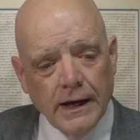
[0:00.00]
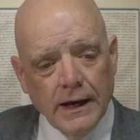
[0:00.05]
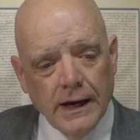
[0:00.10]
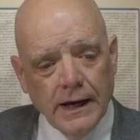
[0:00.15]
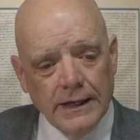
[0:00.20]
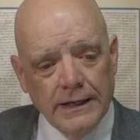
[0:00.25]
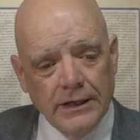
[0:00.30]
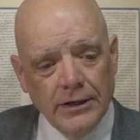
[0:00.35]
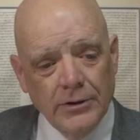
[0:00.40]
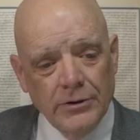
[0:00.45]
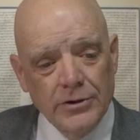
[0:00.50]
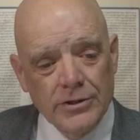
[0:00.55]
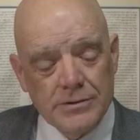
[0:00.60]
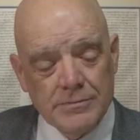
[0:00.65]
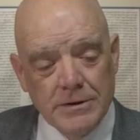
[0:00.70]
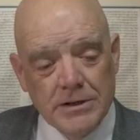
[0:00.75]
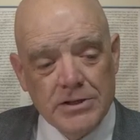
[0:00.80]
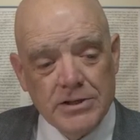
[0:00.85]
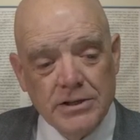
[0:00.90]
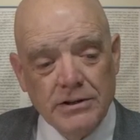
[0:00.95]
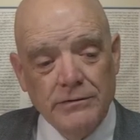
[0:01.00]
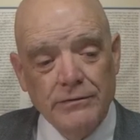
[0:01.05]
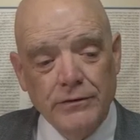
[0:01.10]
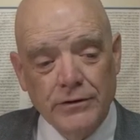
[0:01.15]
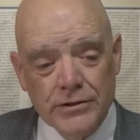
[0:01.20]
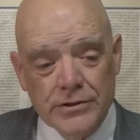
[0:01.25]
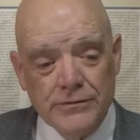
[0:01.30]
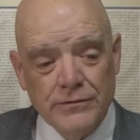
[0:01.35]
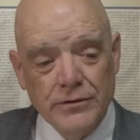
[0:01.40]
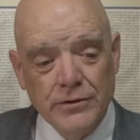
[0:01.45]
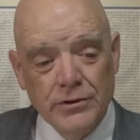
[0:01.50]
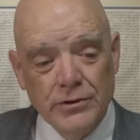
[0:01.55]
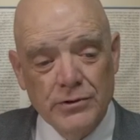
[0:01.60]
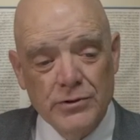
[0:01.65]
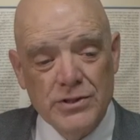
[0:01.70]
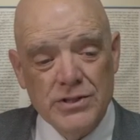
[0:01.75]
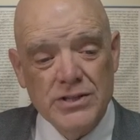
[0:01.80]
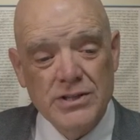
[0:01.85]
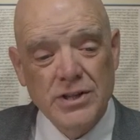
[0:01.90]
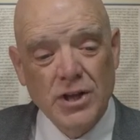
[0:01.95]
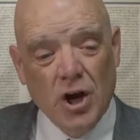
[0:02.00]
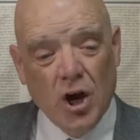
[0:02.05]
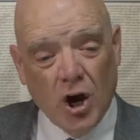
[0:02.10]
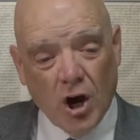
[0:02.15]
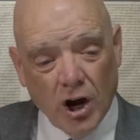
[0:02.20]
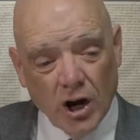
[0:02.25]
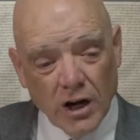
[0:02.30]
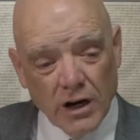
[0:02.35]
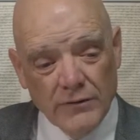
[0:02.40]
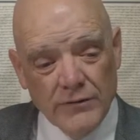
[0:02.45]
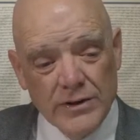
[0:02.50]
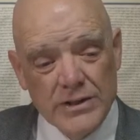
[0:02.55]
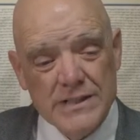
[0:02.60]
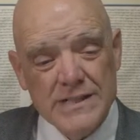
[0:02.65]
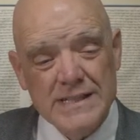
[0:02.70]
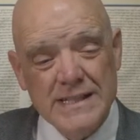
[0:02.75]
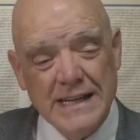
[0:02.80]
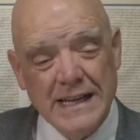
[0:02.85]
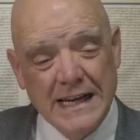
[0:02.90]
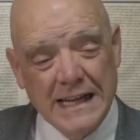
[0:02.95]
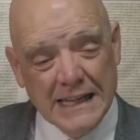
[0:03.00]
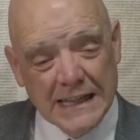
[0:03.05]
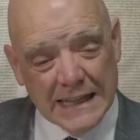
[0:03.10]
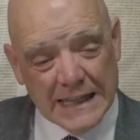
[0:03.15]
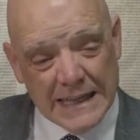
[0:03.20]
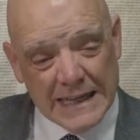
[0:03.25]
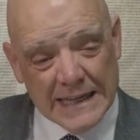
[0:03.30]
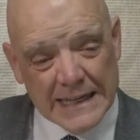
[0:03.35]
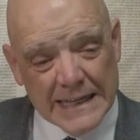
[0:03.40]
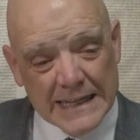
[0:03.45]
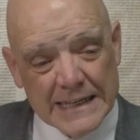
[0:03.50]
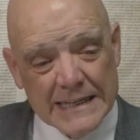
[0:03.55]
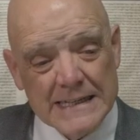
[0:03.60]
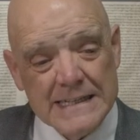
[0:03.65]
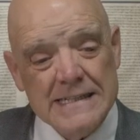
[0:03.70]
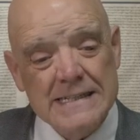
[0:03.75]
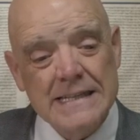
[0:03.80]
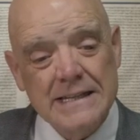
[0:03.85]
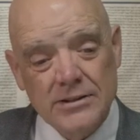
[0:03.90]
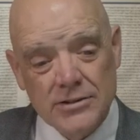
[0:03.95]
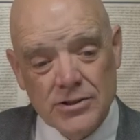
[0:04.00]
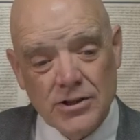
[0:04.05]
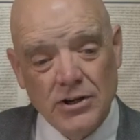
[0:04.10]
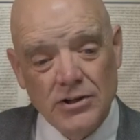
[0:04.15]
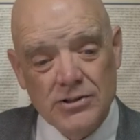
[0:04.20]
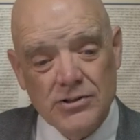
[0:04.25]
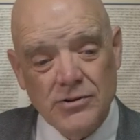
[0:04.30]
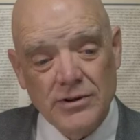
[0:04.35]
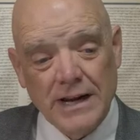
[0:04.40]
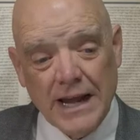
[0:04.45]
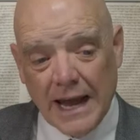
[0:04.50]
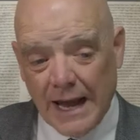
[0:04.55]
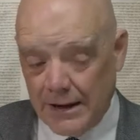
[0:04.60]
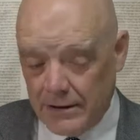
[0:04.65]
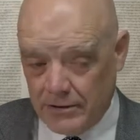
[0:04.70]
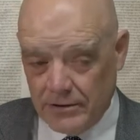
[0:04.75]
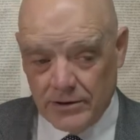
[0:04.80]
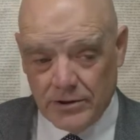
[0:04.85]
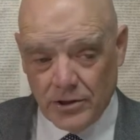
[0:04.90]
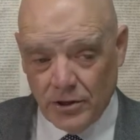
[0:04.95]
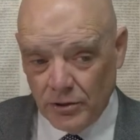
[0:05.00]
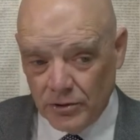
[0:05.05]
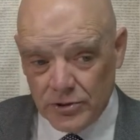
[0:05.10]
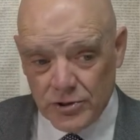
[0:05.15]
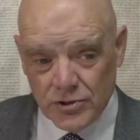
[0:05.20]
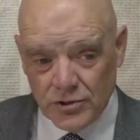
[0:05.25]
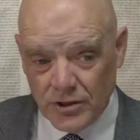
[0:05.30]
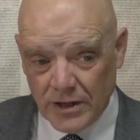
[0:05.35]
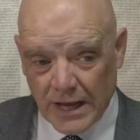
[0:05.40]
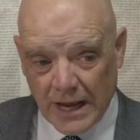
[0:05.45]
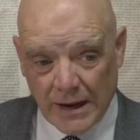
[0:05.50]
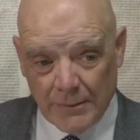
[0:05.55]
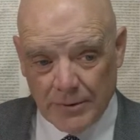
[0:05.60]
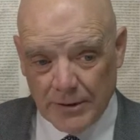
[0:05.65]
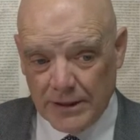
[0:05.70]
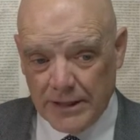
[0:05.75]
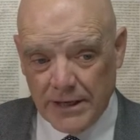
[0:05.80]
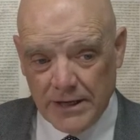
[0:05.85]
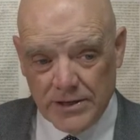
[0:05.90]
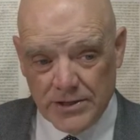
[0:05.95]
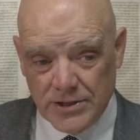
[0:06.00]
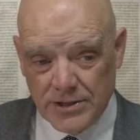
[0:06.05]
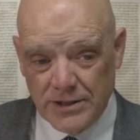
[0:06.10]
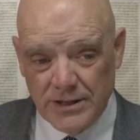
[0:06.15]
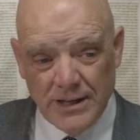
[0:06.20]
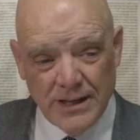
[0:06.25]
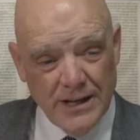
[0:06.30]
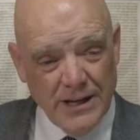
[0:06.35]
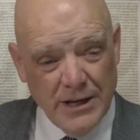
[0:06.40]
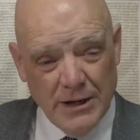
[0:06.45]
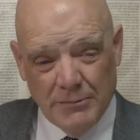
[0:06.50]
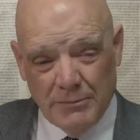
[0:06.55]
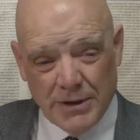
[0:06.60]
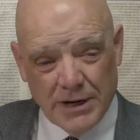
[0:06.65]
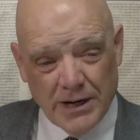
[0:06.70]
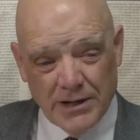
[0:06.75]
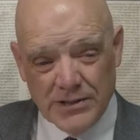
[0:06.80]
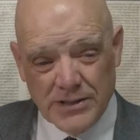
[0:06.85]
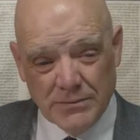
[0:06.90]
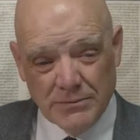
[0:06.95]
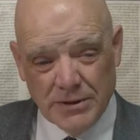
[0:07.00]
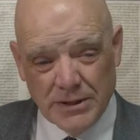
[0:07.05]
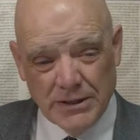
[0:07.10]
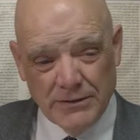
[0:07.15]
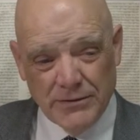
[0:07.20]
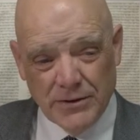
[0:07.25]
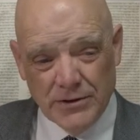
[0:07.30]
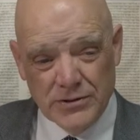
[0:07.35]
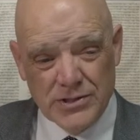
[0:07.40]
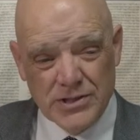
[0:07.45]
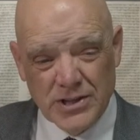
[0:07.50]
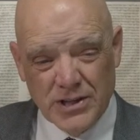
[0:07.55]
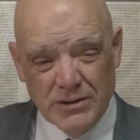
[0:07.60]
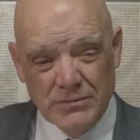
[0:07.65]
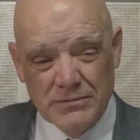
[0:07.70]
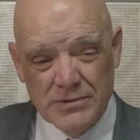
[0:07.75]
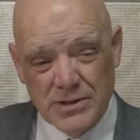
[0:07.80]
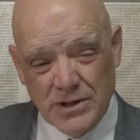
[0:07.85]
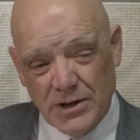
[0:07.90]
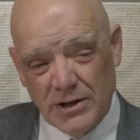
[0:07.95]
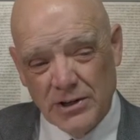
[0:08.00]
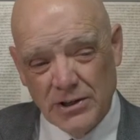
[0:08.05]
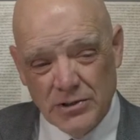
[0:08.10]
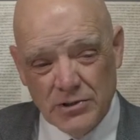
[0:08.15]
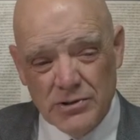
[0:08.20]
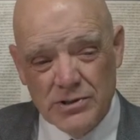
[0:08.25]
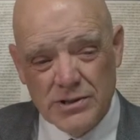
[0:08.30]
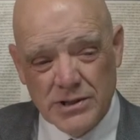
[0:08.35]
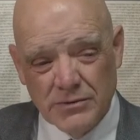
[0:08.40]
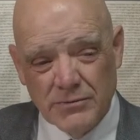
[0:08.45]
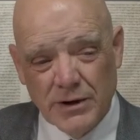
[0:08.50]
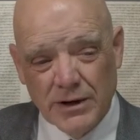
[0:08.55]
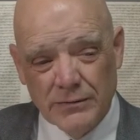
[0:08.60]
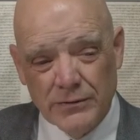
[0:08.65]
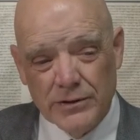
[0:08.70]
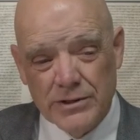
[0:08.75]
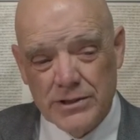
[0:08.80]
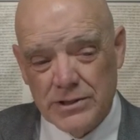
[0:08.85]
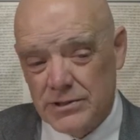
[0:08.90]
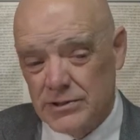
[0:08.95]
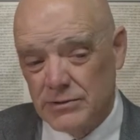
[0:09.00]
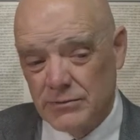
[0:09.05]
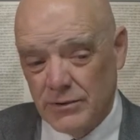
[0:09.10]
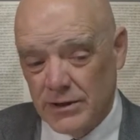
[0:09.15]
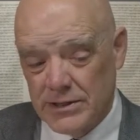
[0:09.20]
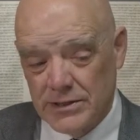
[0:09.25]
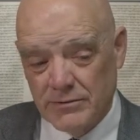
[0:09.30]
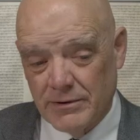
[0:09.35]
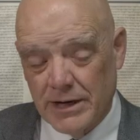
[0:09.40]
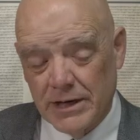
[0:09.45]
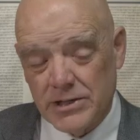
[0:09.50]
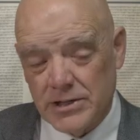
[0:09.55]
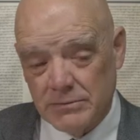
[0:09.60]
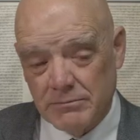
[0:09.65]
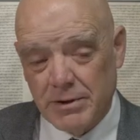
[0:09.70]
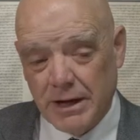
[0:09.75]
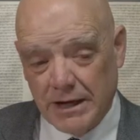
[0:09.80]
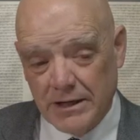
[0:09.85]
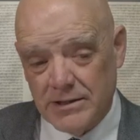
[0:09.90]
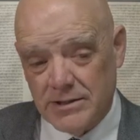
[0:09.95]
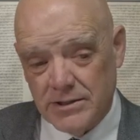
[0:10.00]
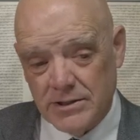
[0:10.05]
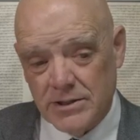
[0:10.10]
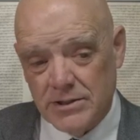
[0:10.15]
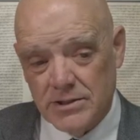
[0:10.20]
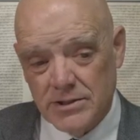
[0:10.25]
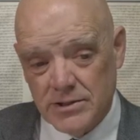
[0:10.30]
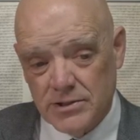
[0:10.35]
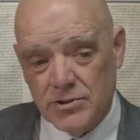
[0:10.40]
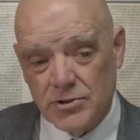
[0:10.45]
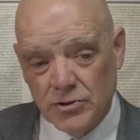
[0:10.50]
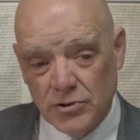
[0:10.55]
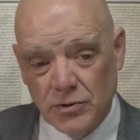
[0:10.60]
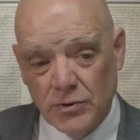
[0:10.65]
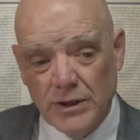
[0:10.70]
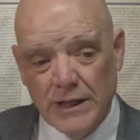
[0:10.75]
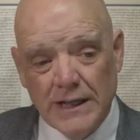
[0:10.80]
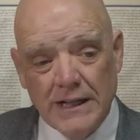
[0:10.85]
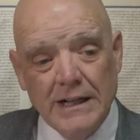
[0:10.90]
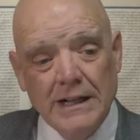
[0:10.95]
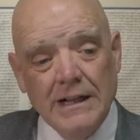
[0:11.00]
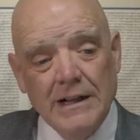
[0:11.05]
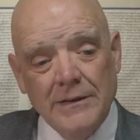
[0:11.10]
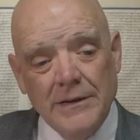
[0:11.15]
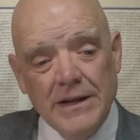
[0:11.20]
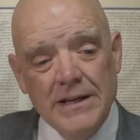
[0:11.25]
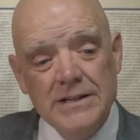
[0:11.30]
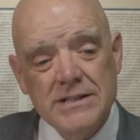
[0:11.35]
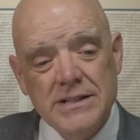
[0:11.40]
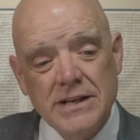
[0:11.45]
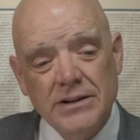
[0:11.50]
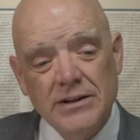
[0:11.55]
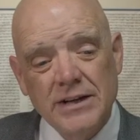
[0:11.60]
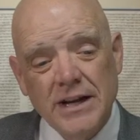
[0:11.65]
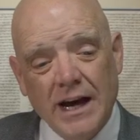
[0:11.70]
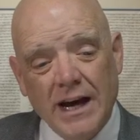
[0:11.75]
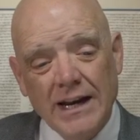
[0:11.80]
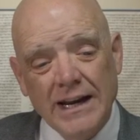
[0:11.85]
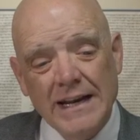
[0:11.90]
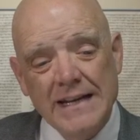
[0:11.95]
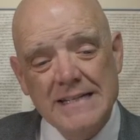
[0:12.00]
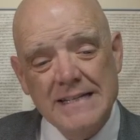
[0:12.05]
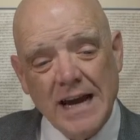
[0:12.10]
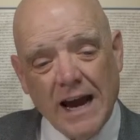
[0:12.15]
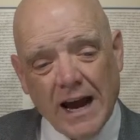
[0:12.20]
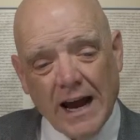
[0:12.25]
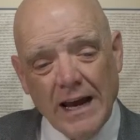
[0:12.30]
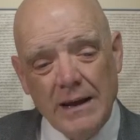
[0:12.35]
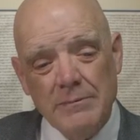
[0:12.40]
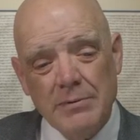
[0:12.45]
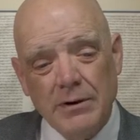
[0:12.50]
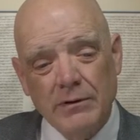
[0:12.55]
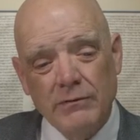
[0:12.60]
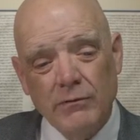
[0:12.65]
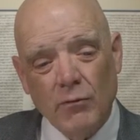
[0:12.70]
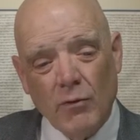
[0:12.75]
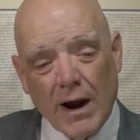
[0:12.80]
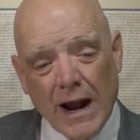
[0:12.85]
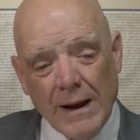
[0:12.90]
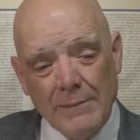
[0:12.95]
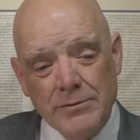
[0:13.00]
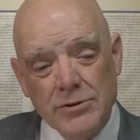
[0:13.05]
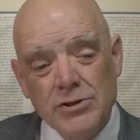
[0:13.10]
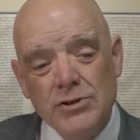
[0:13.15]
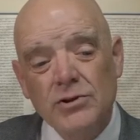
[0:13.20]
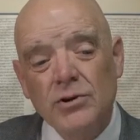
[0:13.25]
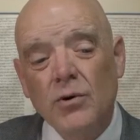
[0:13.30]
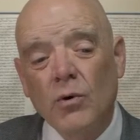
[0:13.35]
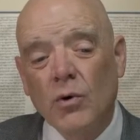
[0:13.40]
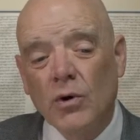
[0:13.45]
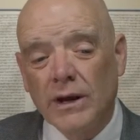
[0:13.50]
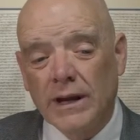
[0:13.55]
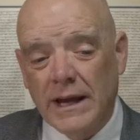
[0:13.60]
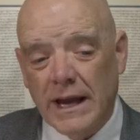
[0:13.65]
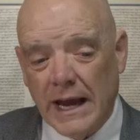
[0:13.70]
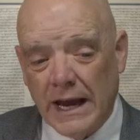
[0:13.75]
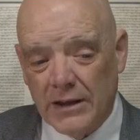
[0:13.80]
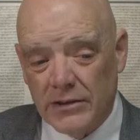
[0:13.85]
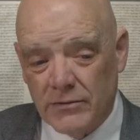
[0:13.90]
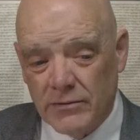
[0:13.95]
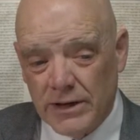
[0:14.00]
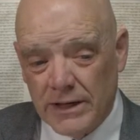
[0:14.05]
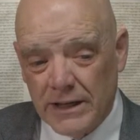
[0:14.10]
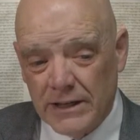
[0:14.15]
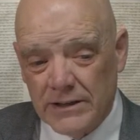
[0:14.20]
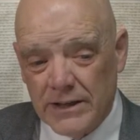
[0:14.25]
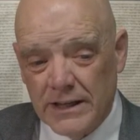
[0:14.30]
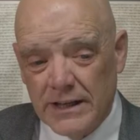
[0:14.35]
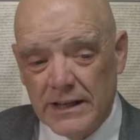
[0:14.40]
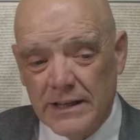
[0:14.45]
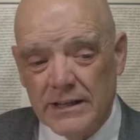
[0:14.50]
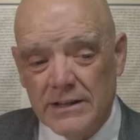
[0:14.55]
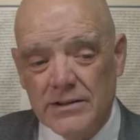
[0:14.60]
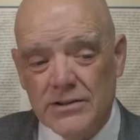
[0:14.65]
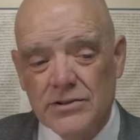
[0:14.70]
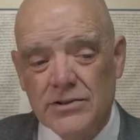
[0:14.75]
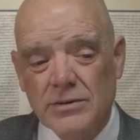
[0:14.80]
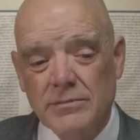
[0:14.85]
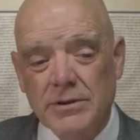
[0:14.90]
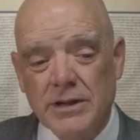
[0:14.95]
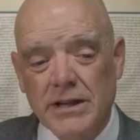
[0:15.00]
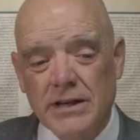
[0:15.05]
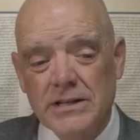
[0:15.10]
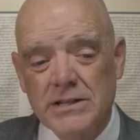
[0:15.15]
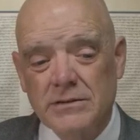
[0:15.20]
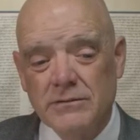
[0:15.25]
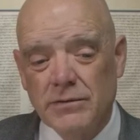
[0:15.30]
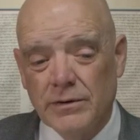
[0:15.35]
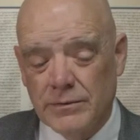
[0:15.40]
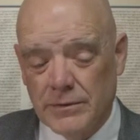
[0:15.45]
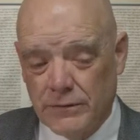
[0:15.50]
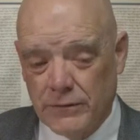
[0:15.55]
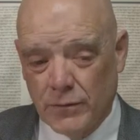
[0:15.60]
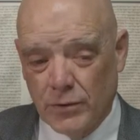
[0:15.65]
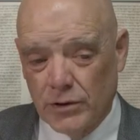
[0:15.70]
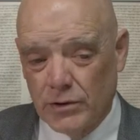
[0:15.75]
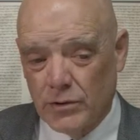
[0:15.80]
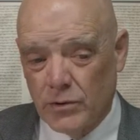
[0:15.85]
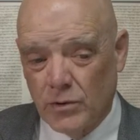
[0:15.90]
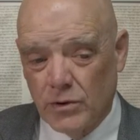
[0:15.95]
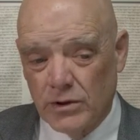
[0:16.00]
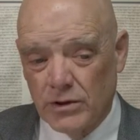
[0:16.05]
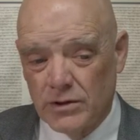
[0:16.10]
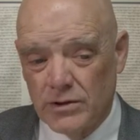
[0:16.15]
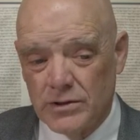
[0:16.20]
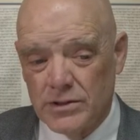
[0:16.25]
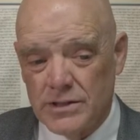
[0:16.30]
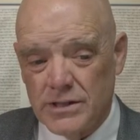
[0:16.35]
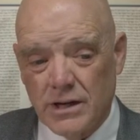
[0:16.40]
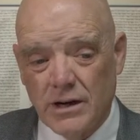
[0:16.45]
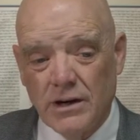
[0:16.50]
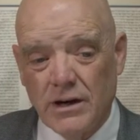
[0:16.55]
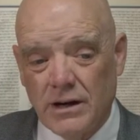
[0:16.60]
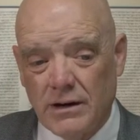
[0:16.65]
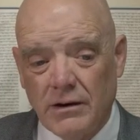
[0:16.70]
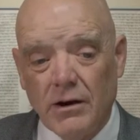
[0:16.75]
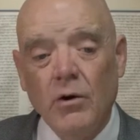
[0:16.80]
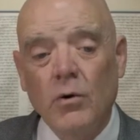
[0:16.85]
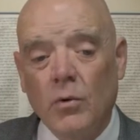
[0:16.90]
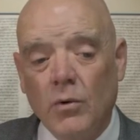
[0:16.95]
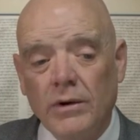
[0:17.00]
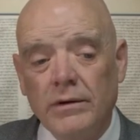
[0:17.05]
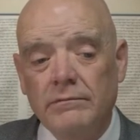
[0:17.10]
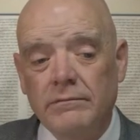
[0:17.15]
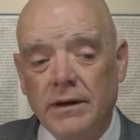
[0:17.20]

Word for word: I know there's mention of first fruits, the harvest, the gleanings. There's also an agricultural application, but also believe those terms are used in reference to resurrection passages. True. Is there not a type of rapture or gathering at the end of the tribulation from the four corners? Uh, oh,